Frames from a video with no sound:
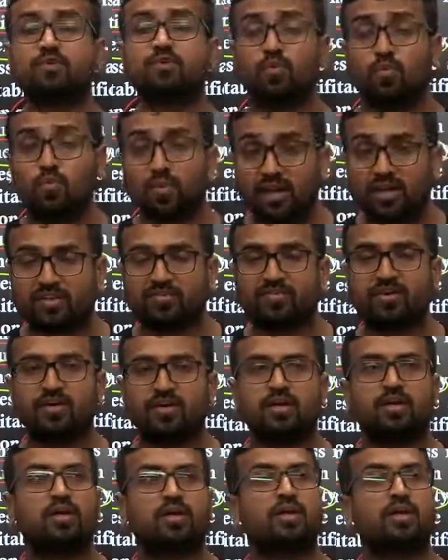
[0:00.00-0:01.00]

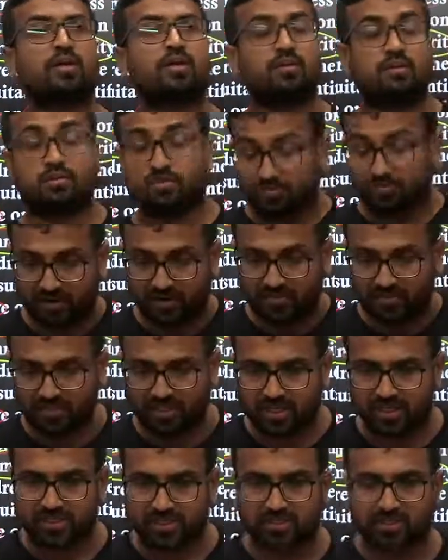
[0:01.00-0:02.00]
whenever
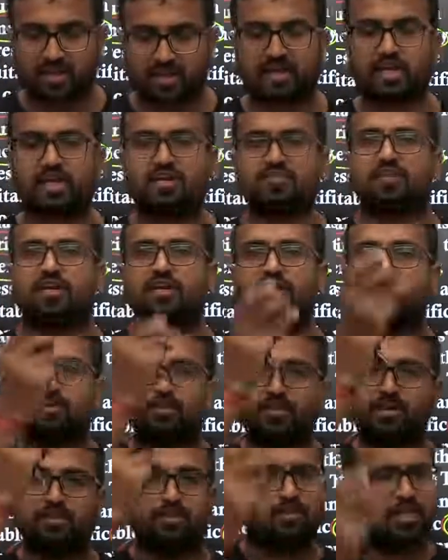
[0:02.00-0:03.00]
there is negative
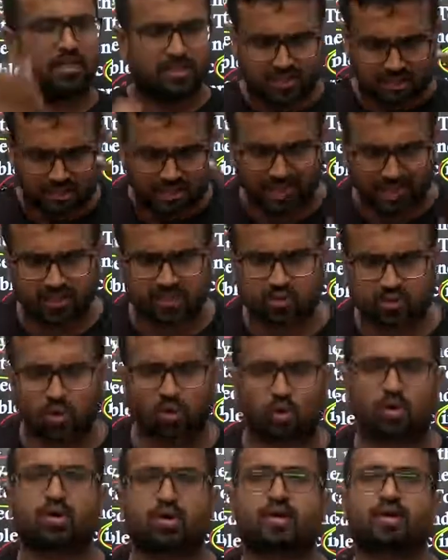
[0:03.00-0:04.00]
sentiments, just like this
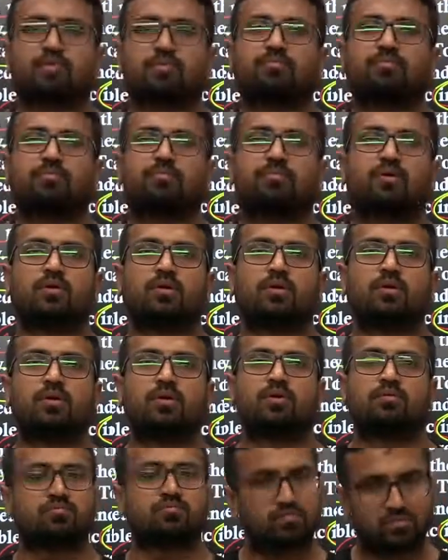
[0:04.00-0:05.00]
corona time,
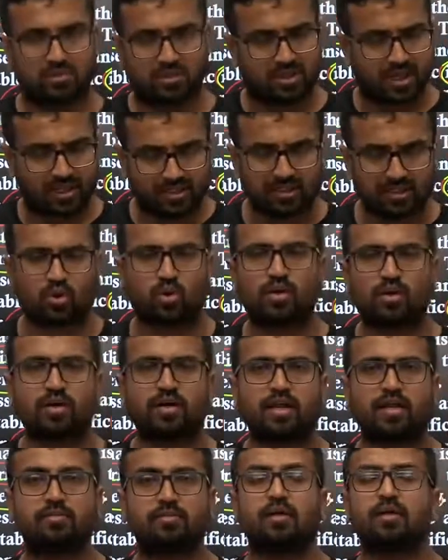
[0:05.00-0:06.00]

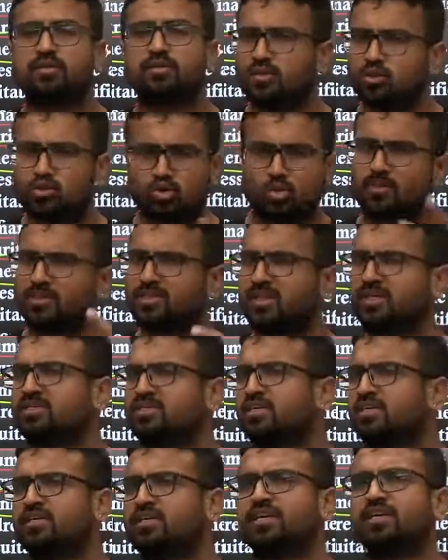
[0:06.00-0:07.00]
there's so much
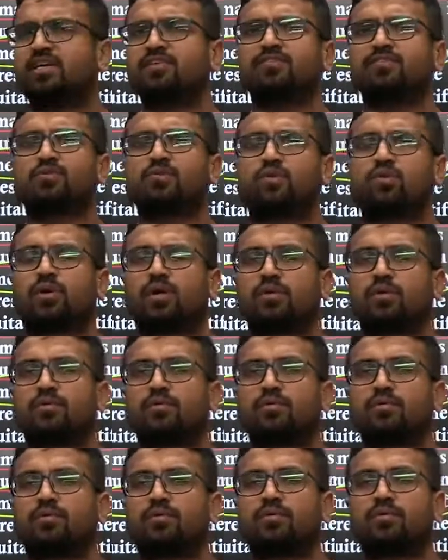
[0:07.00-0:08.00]
uncertainty with corona.
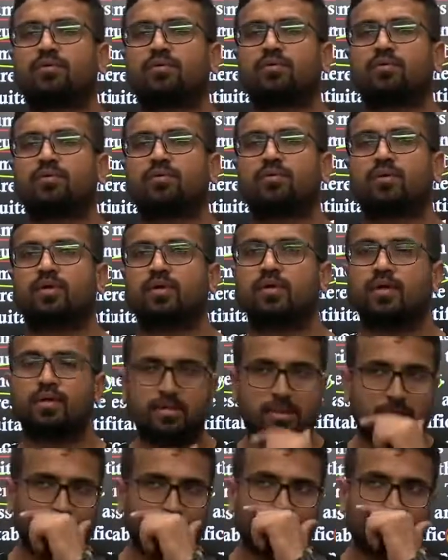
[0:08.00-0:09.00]

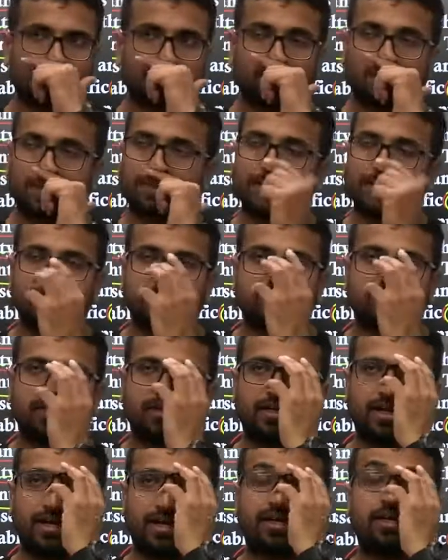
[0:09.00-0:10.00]
There's so much
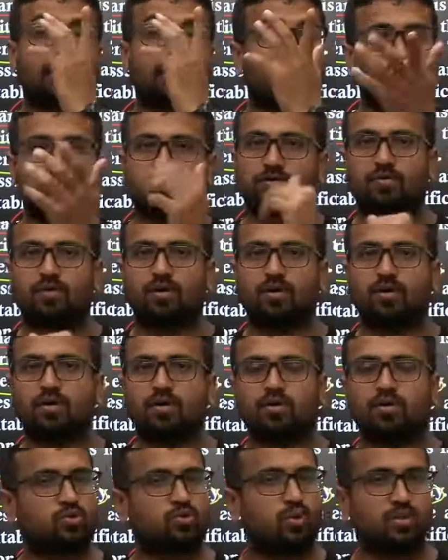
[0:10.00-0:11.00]
uncertainty around the world.
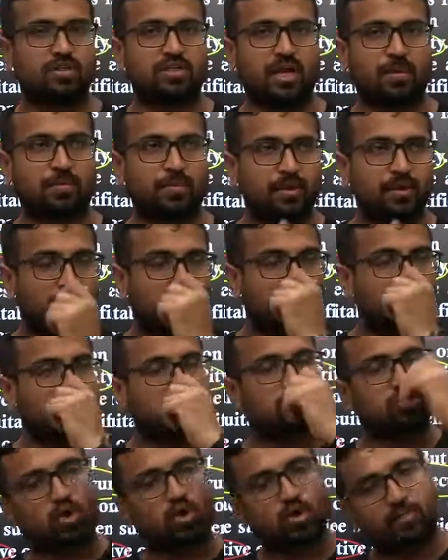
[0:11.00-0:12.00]
So what is happening?
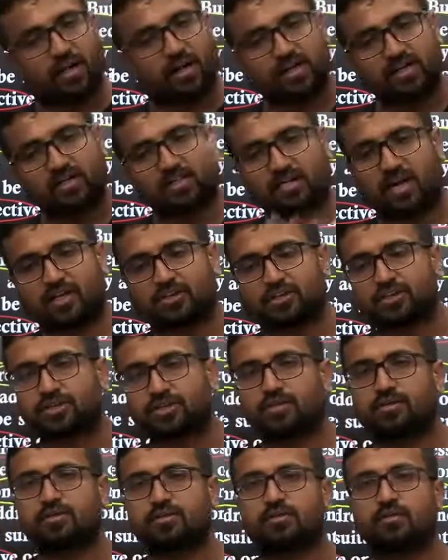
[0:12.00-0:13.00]
The stock market is
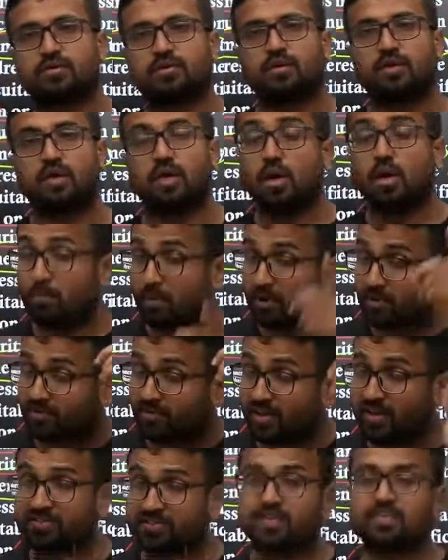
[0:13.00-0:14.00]
crashing. But
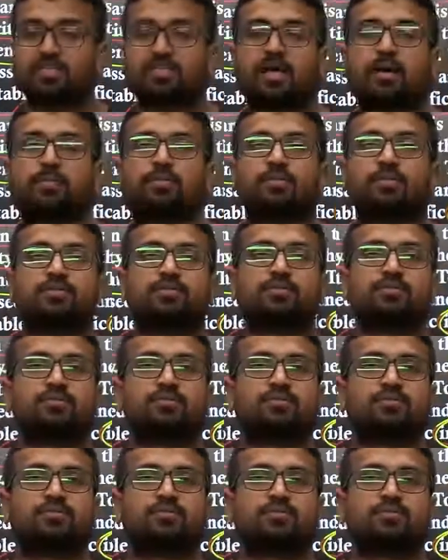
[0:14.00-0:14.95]
whenever this happens,